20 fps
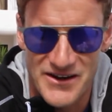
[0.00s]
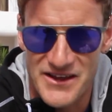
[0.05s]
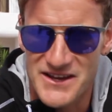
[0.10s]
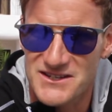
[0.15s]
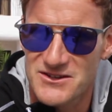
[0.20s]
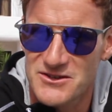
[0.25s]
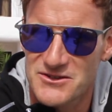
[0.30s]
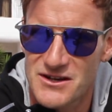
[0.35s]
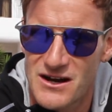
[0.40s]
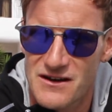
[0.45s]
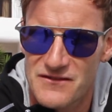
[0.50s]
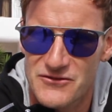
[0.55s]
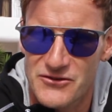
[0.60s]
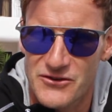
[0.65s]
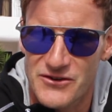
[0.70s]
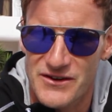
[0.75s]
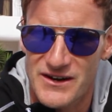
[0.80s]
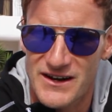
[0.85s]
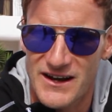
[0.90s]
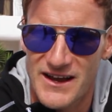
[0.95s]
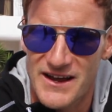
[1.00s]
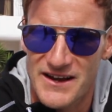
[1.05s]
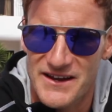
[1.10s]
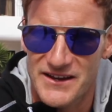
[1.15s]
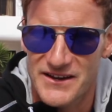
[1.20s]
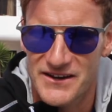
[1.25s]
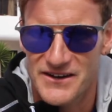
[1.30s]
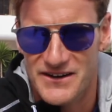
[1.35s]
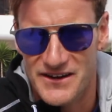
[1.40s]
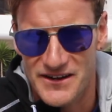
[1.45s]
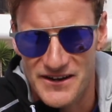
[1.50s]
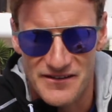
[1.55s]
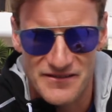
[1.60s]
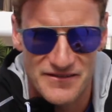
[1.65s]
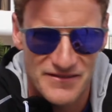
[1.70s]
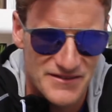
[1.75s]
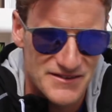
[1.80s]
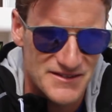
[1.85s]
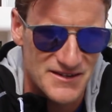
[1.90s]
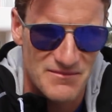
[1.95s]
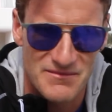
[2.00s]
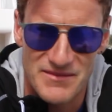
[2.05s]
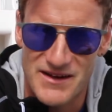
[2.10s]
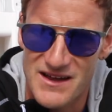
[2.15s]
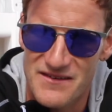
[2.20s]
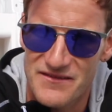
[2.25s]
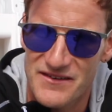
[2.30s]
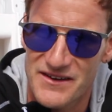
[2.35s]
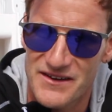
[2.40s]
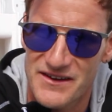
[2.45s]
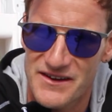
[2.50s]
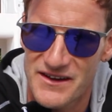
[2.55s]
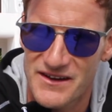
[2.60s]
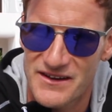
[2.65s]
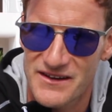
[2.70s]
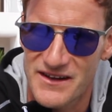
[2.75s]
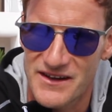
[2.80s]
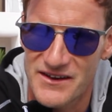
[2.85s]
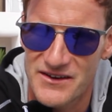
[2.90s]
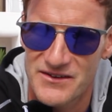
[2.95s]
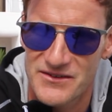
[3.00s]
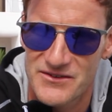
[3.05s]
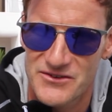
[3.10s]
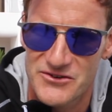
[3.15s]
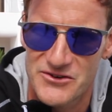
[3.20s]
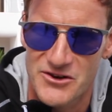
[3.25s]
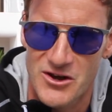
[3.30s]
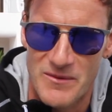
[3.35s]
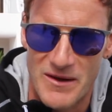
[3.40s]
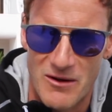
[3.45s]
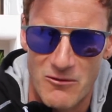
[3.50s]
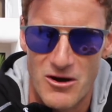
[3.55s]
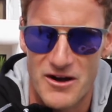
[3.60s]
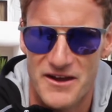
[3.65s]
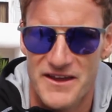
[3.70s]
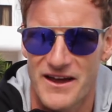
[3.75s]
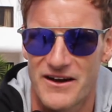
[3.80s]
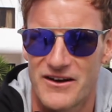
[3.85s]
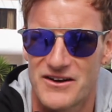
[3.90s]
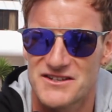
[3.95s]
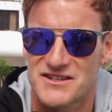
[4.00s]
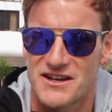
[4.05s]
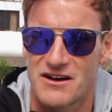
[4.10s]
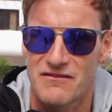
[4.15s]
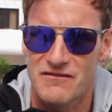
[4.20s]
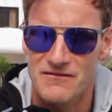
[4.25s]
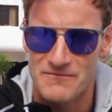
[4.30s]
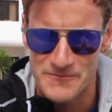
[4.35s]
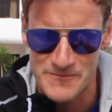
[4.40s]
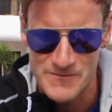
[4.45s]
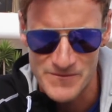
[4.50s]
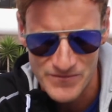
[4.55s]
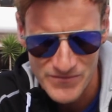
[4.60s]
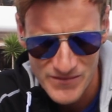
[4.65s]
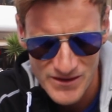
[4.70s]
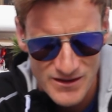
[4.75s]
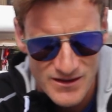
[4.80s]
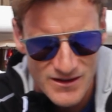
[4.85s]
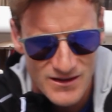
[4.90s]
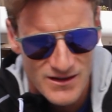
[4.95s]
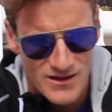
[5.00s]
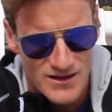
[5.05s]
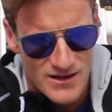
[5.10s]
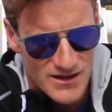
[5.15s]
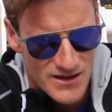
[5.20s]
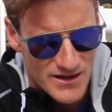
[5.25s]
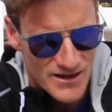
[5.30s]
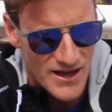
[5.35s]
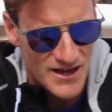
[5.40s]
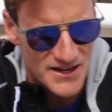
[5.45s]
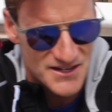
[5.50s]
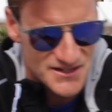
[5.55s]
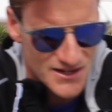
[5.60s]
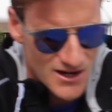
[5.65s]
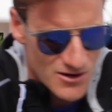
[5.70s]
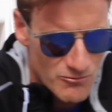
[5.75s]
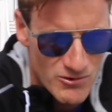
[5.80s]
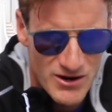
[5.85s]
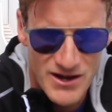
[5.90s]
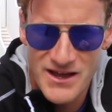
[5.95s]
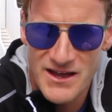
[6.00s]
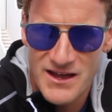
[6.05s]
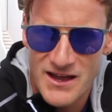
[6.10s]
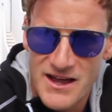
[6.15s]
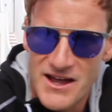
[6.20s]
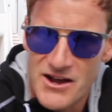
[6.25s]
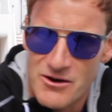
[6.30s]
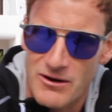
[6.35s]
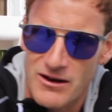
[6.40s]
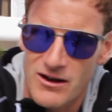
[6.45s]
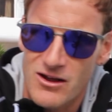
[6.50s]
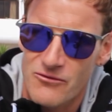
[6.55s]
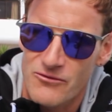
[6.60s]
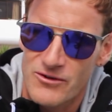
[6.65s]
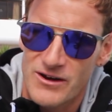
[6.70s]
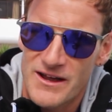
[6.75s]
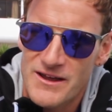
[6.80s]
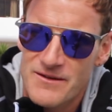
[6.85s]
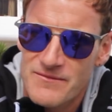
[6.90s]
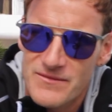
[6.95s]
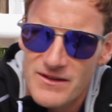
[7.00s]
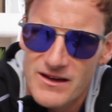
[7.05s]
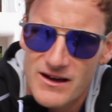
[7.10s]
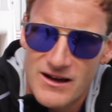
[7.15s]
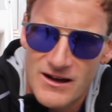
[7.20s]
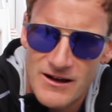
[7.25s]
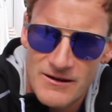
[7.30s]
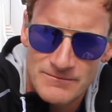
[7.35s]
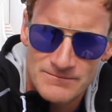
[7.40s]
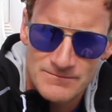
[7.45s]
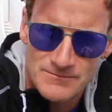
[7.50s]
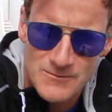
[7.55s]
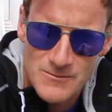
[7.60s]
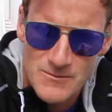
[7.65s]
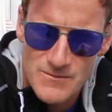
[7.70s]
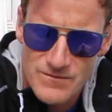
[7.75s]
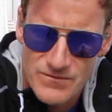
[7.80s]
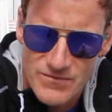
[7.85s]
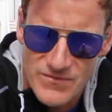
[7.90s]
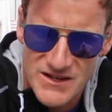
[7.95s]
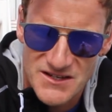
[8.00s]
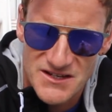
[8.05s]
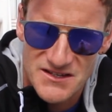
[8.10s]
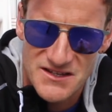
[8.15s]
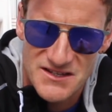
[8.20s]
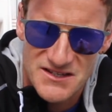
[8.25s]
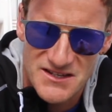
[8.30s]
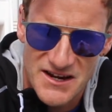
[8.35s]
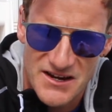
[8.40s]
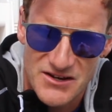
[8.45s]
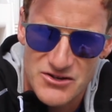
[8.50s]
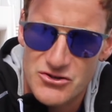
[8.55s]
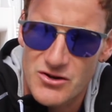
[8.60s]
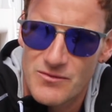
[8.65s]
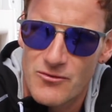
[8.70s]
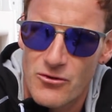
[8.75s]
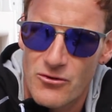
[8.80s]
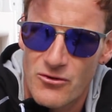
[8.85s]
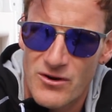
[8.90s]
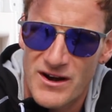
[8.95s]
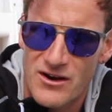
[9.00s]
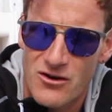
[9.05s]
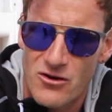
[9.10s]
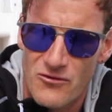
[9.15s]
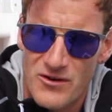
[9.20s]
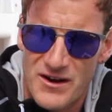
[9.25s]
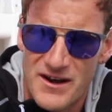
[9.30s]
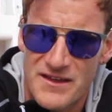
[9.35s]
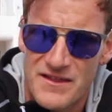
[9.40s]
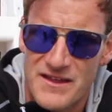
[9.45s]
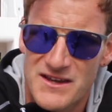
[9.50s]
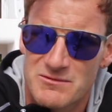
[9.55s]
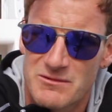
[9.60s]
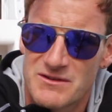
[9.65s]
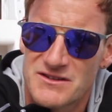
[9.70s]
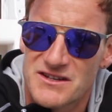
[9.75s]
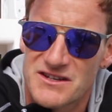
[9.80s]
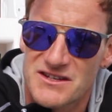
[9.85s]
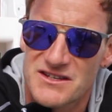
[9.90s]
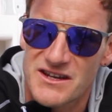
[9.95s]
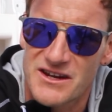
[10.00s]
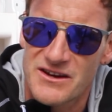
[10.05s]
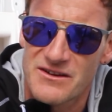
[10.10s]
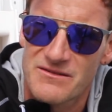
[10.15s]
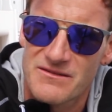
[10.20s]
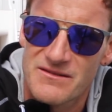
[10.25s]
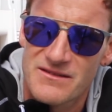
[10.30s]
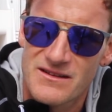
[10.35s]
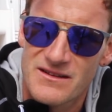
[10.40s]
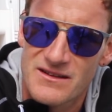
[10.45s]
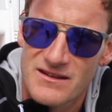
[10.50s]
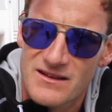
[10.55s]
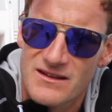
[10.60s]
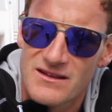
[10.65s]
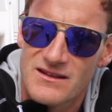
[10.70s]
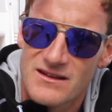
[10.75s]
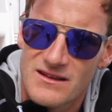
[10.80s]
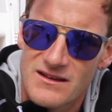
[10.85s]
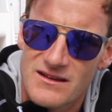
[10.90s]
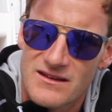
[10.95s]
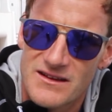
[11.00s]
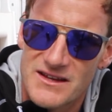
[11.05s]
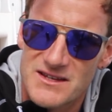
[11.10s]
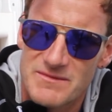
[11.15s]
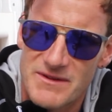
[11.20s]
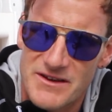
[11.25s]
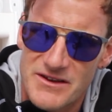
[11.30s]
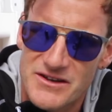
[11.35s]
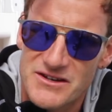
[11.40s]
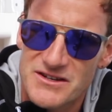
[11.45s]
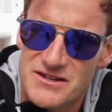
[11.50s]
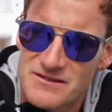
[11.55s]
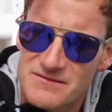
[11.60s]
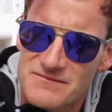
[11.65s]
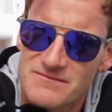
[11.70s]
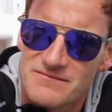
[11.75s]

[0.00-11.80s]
gets looked after, and Clarke can kind of sunbathe and do a bit of working out herself. Yeah, so we're here quite a lot really. This is the second trip already this winter, so it's been good.